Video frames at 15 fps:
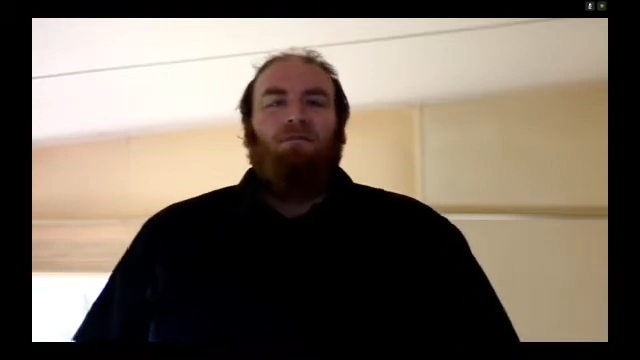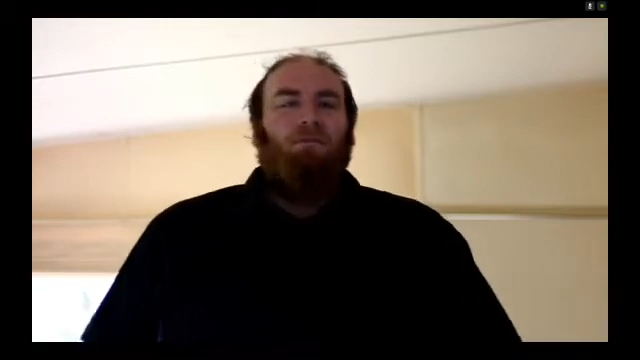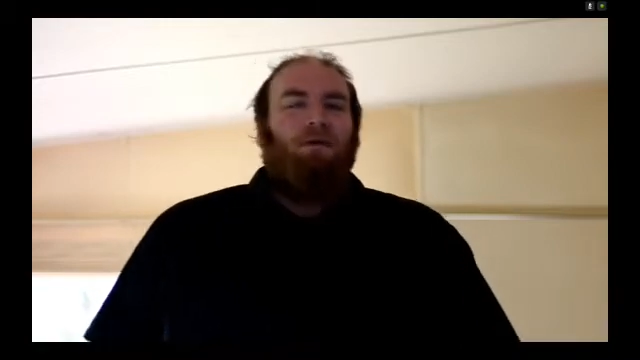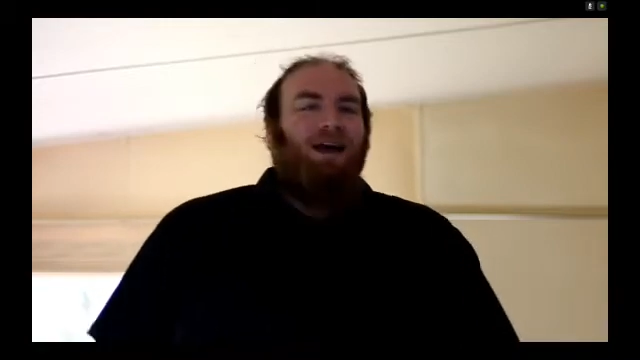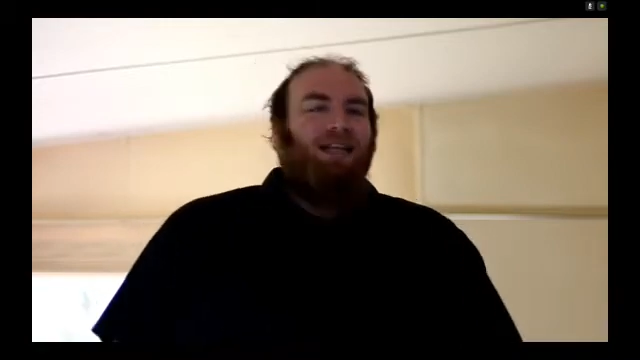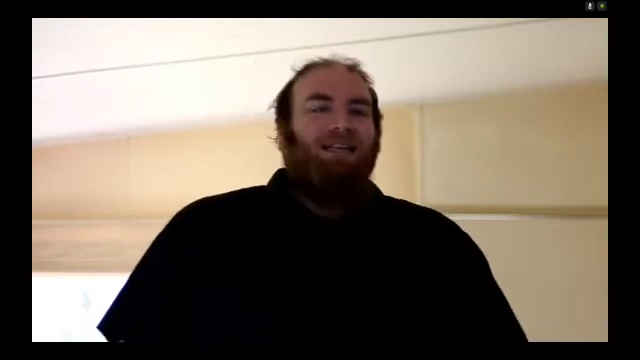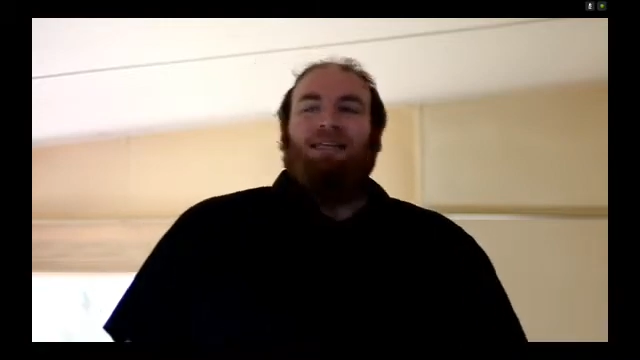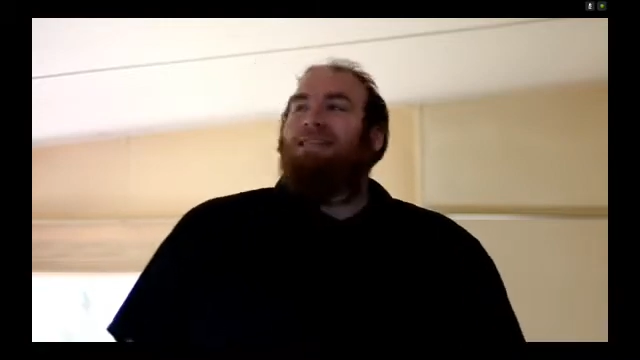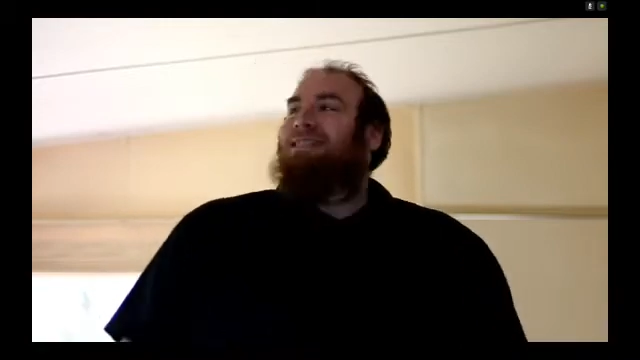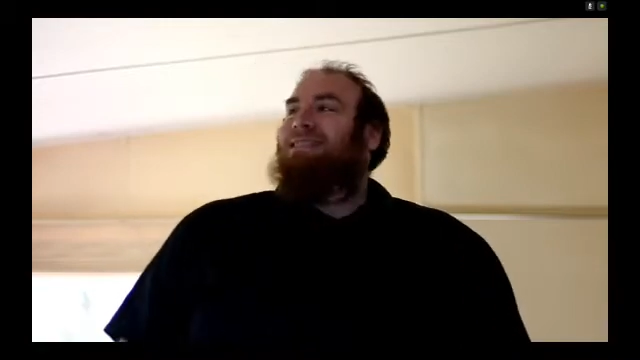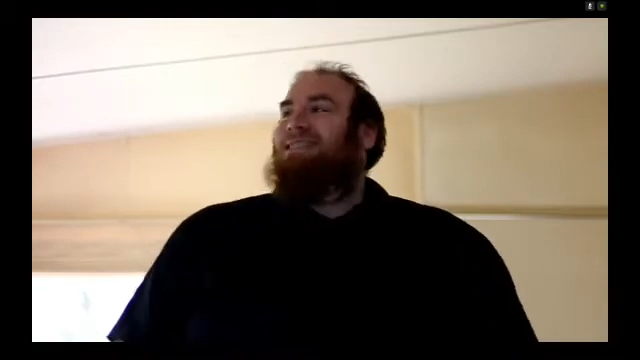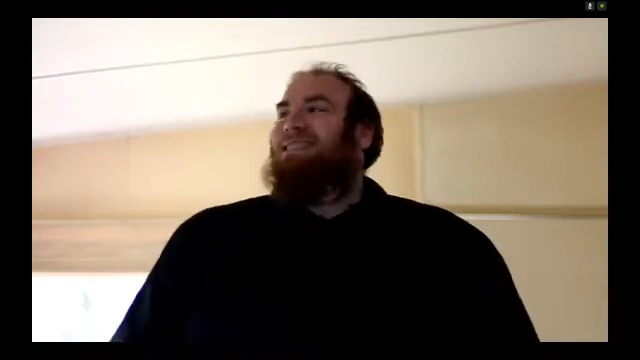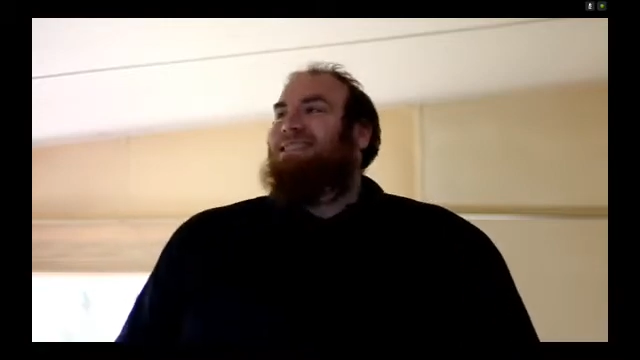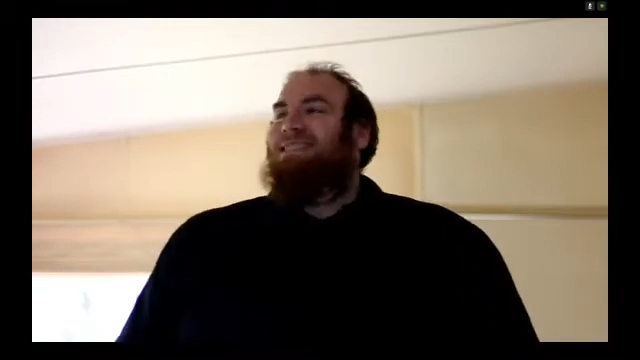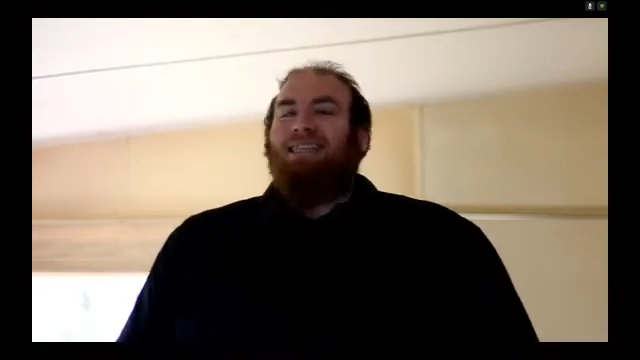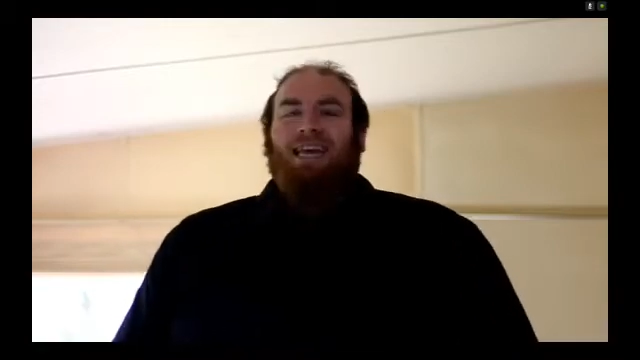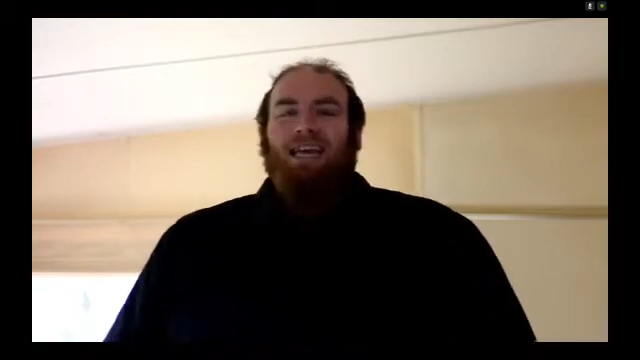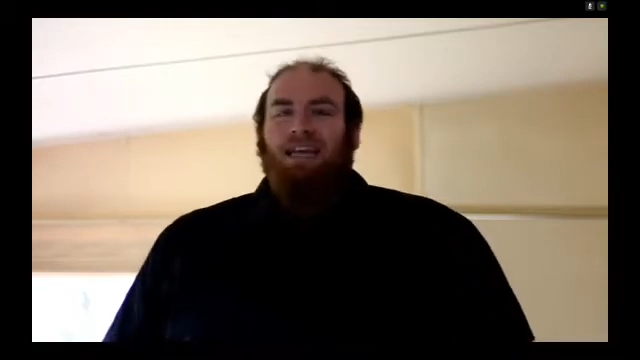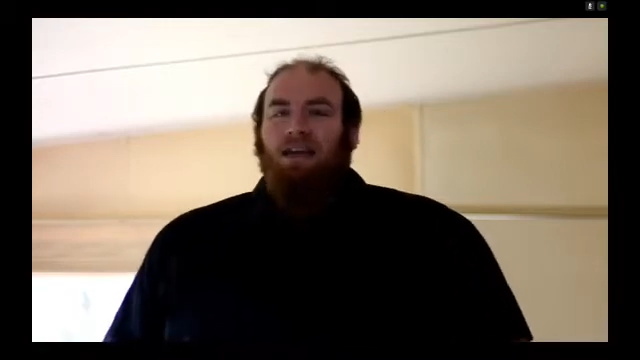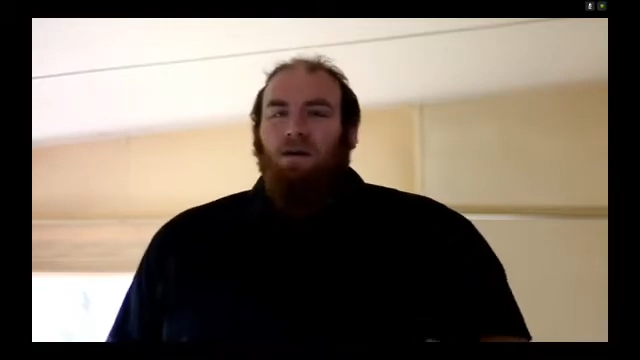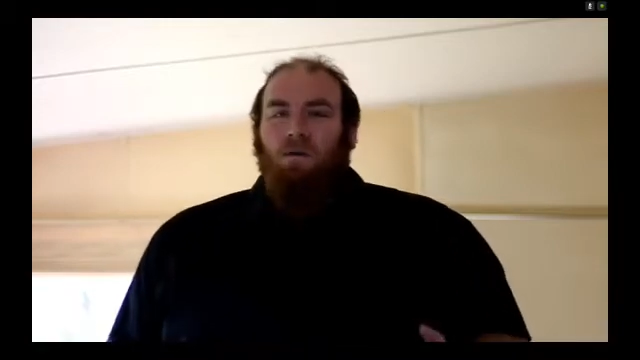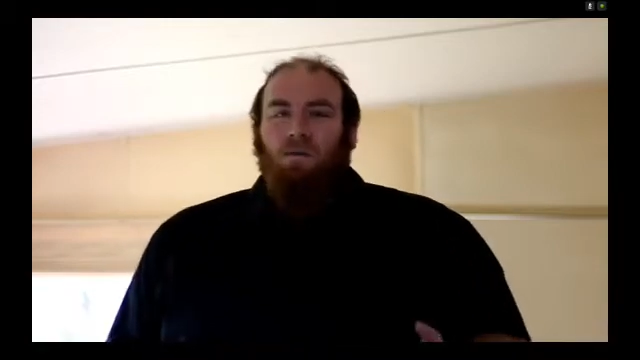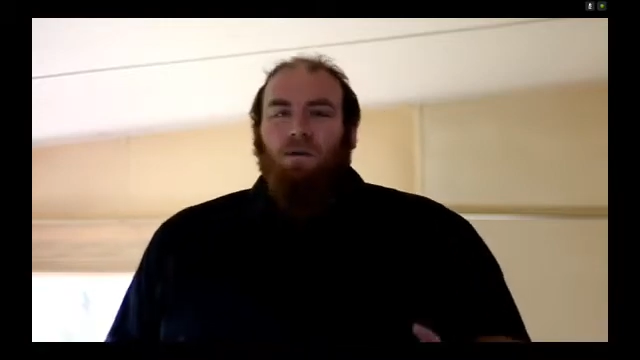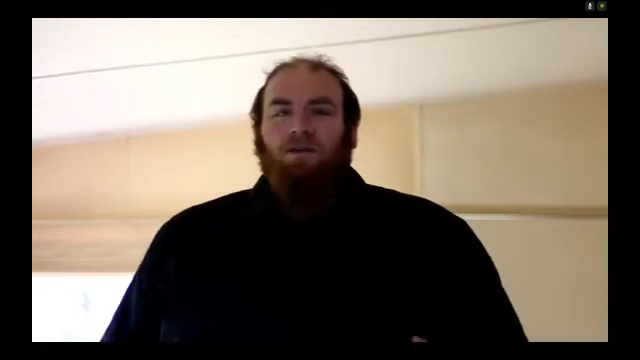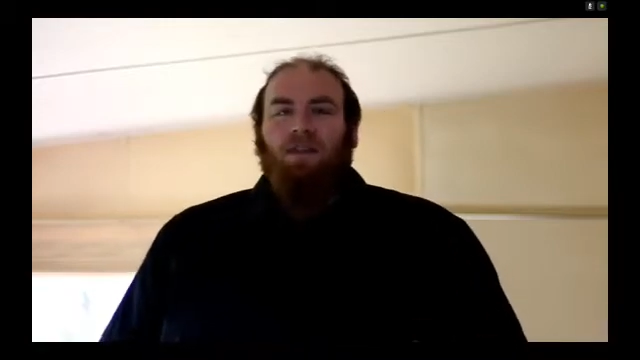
has the right to say